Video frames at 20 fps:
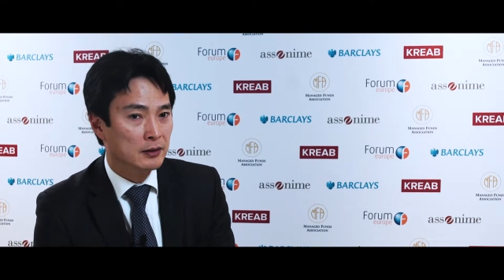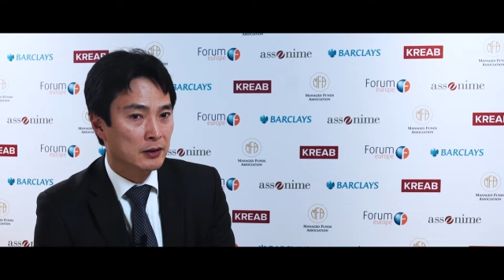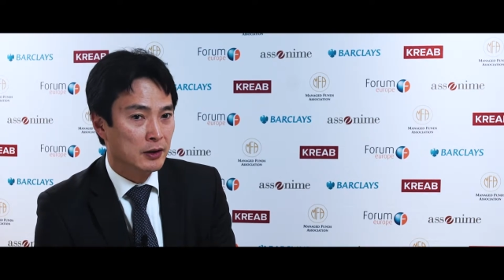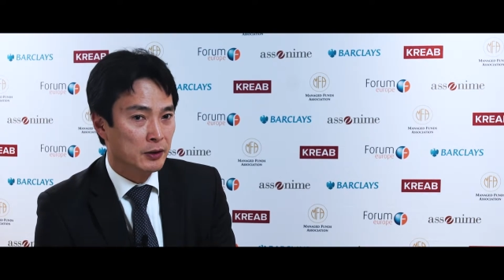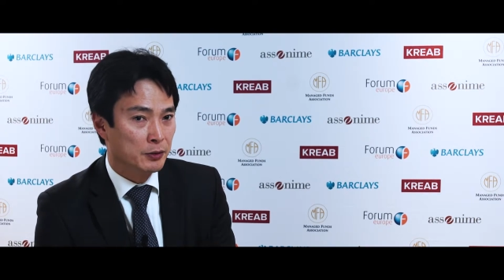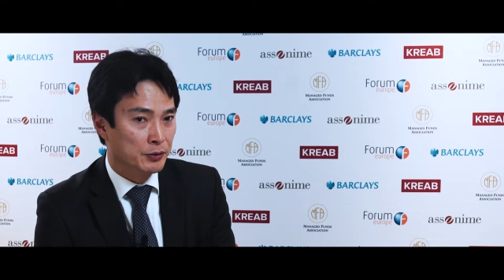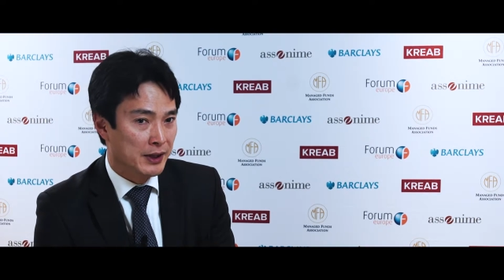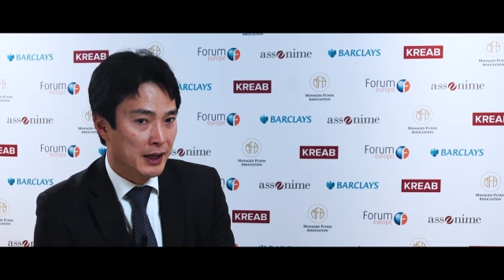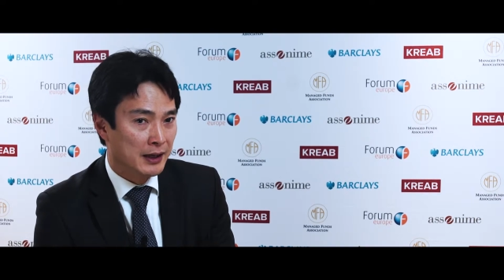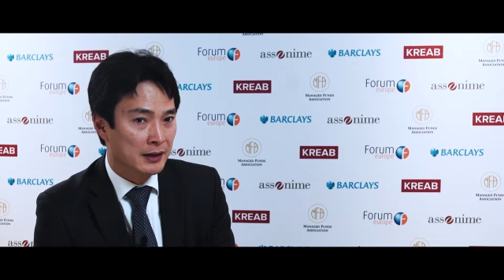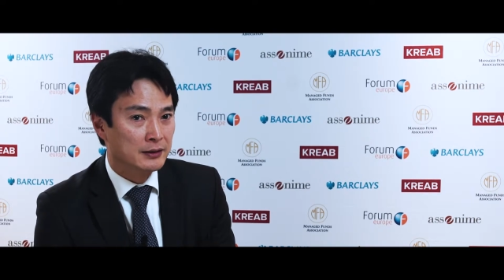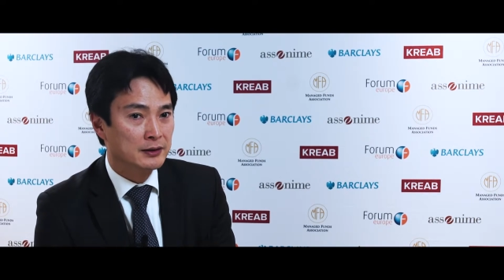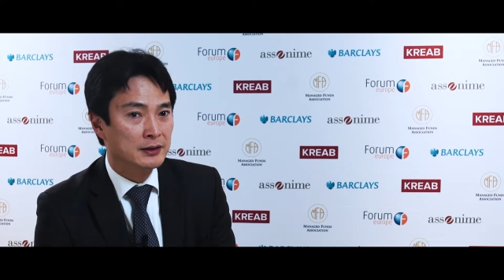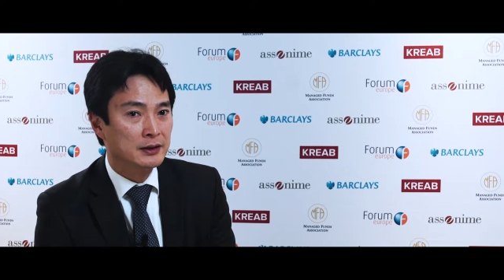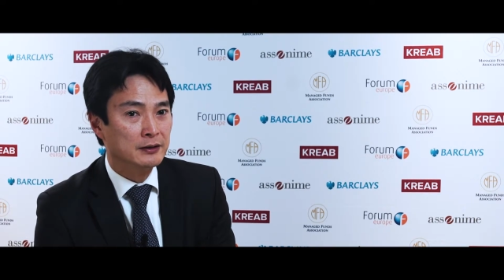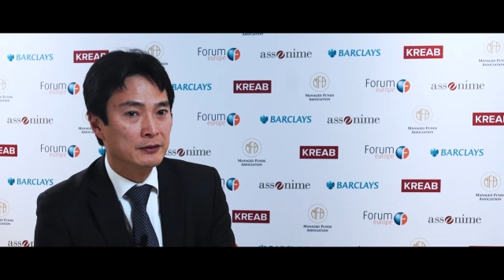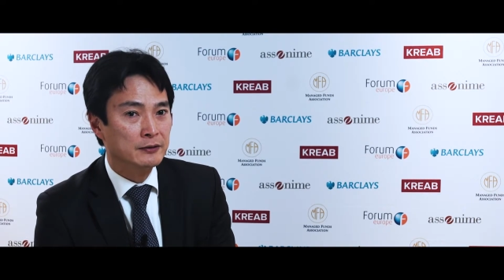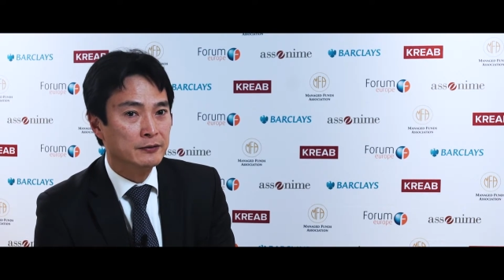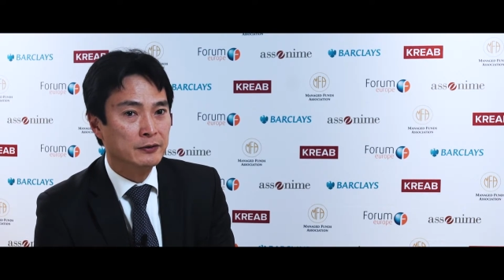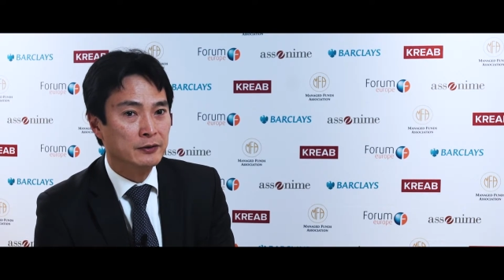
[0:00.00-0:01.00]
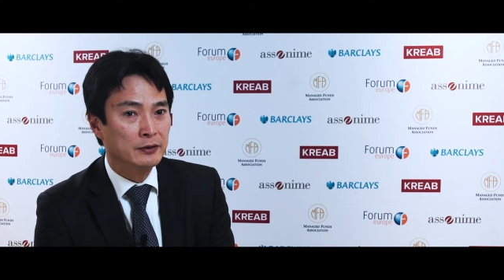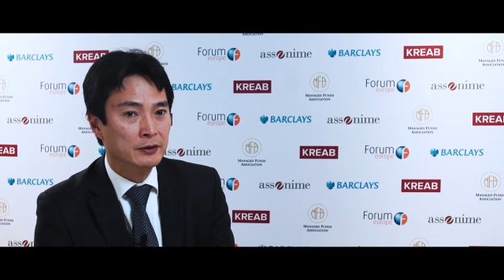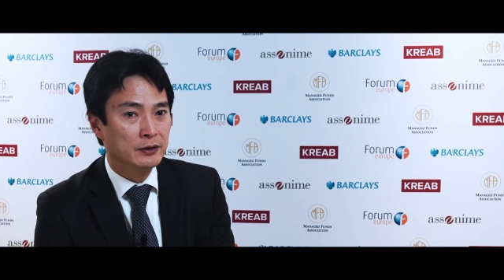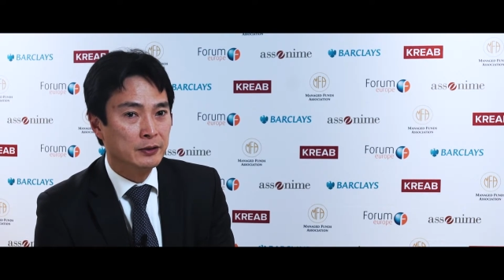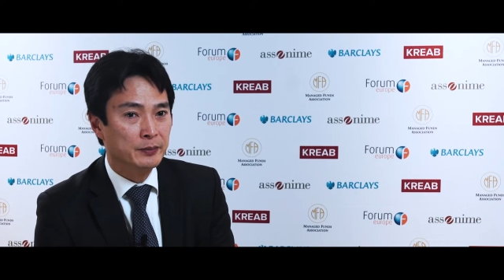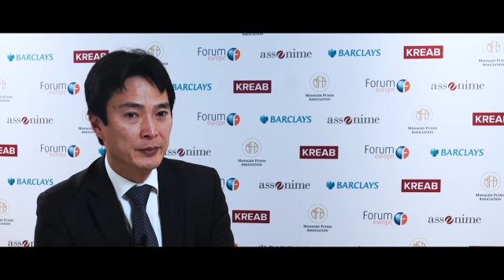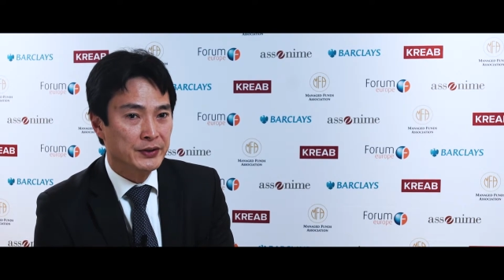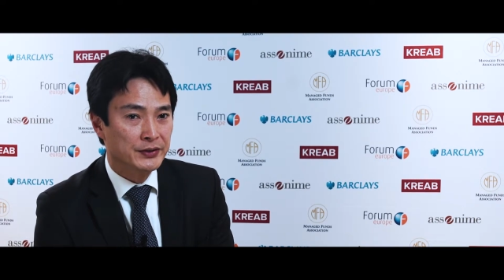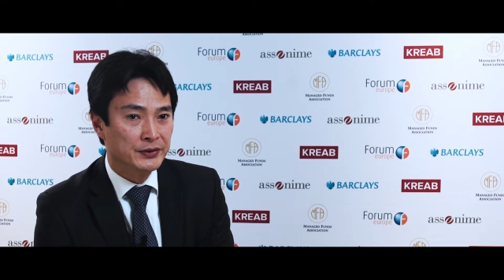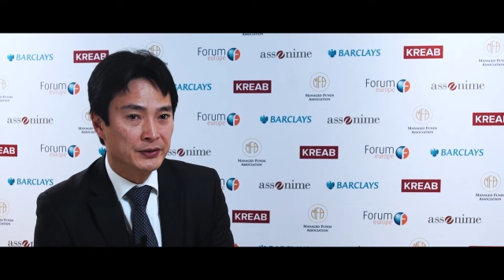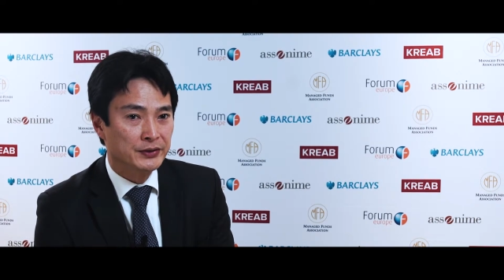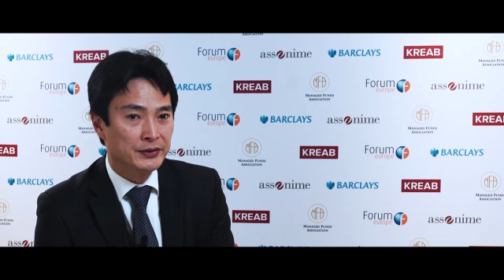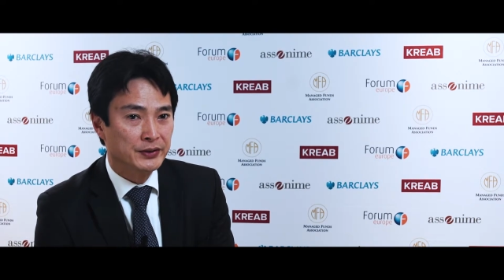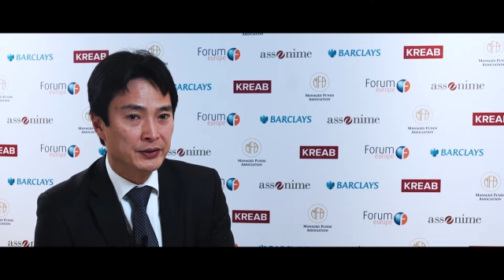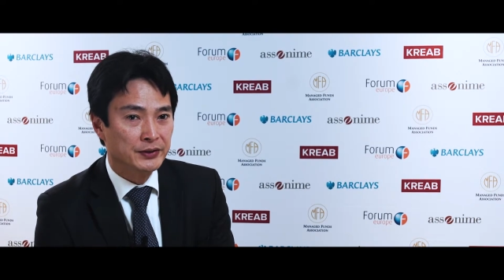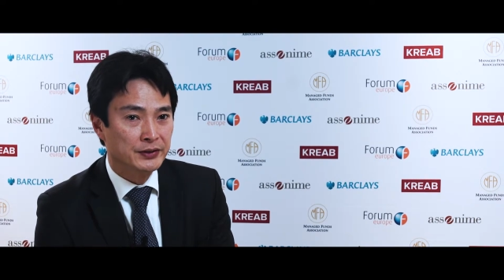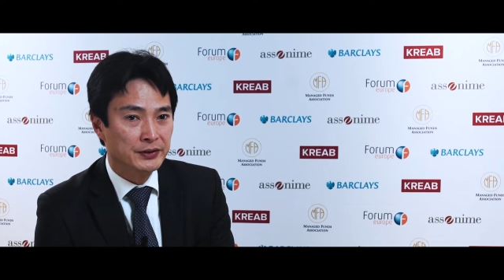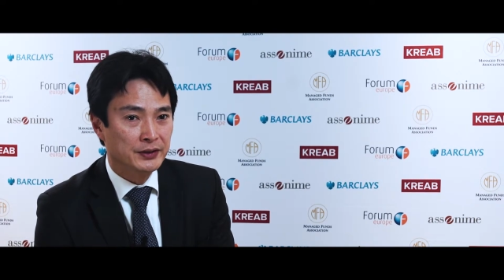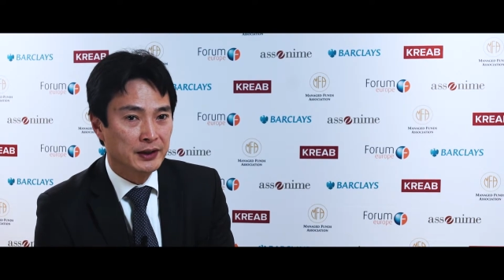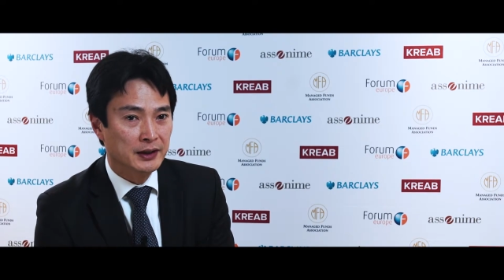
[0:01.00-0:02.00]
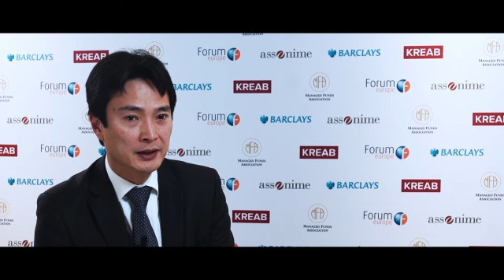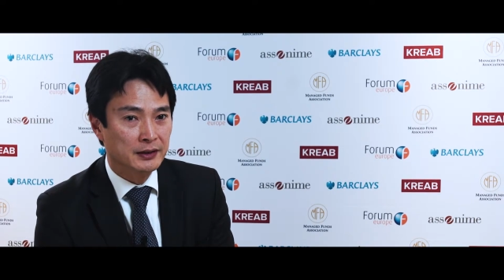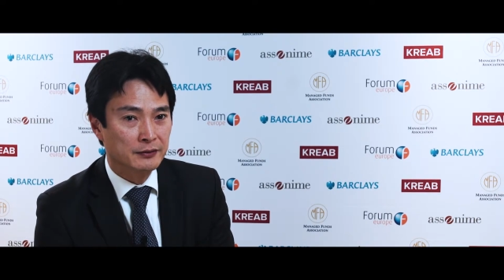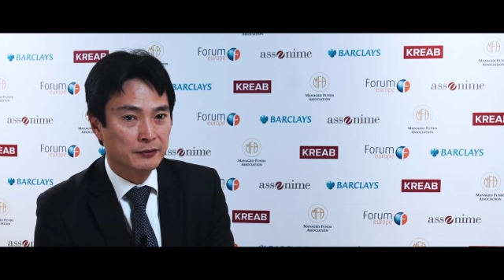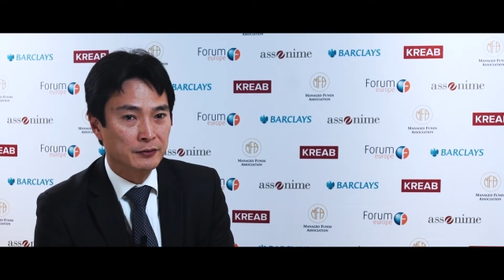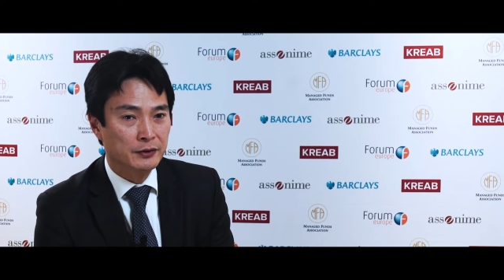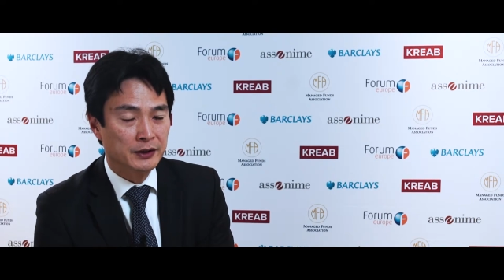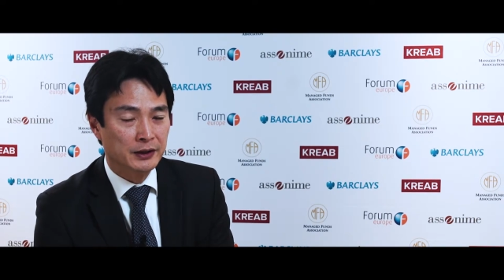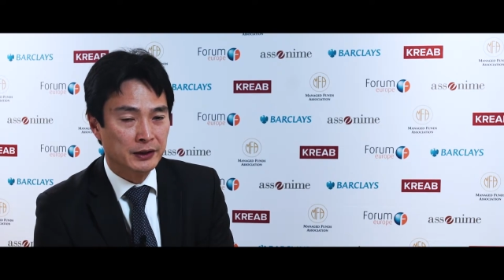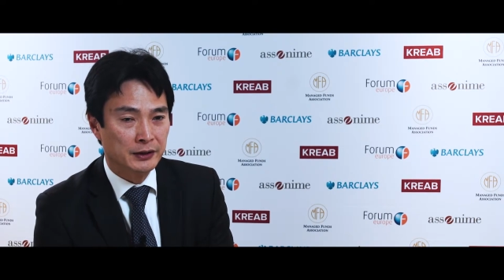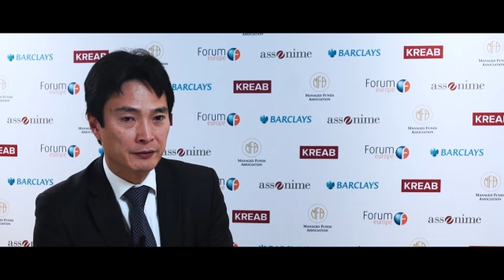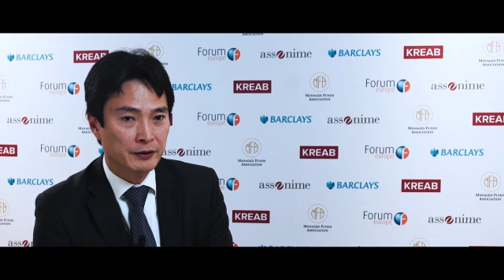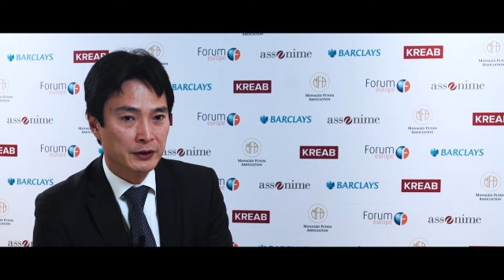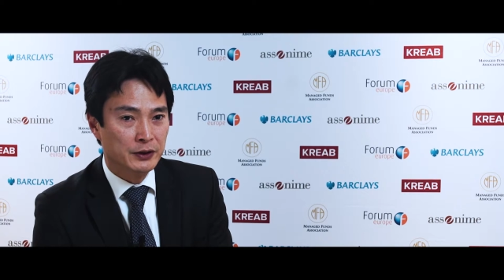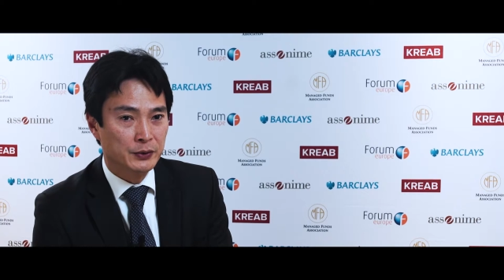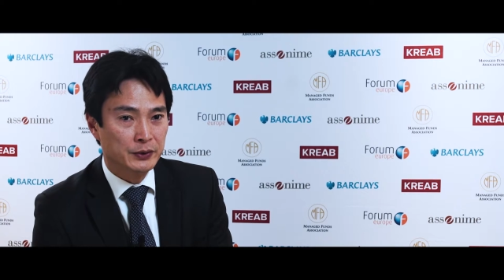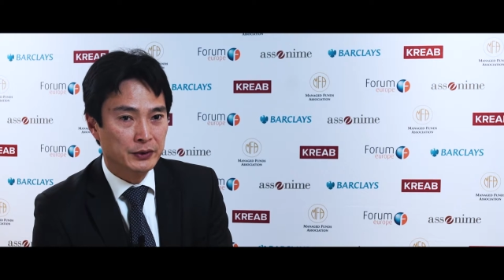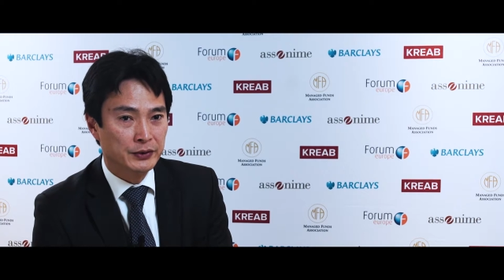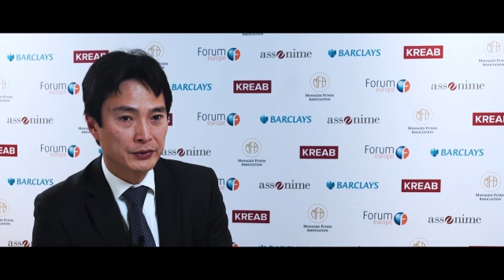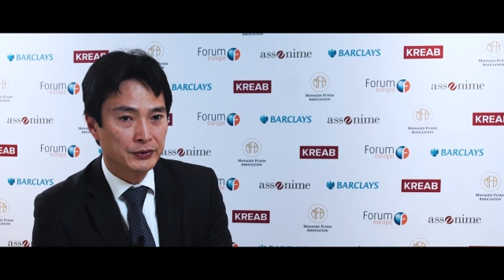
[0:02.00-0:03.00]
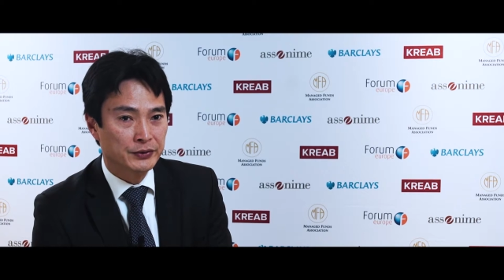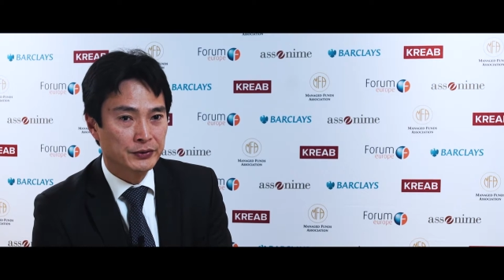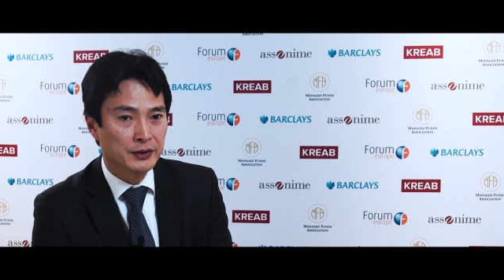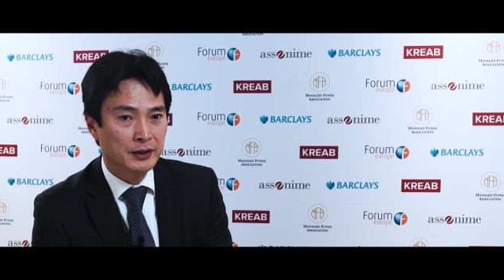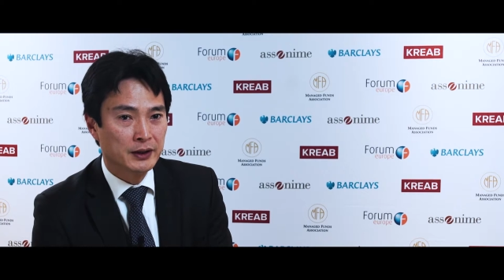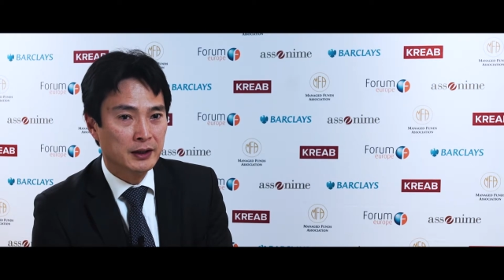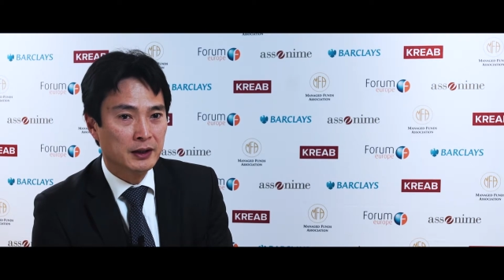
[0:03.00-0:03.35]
a reality for the businesses and for the individuals.